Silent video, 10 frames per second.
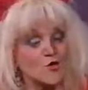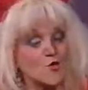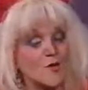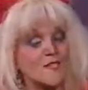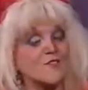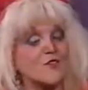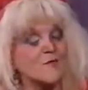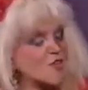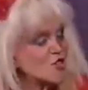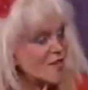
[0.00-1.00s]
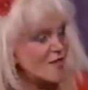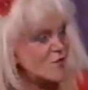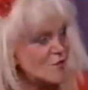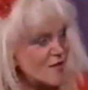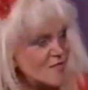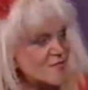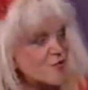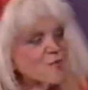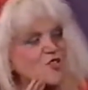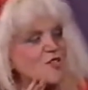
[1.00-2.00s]
you're doing is very much tenderness,
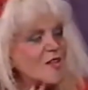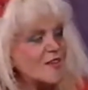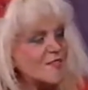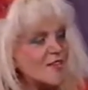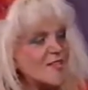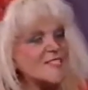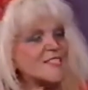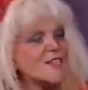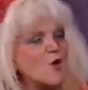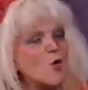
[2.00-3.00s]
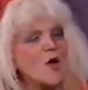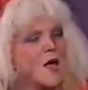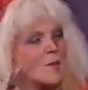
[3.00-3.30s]
very much loving, slow,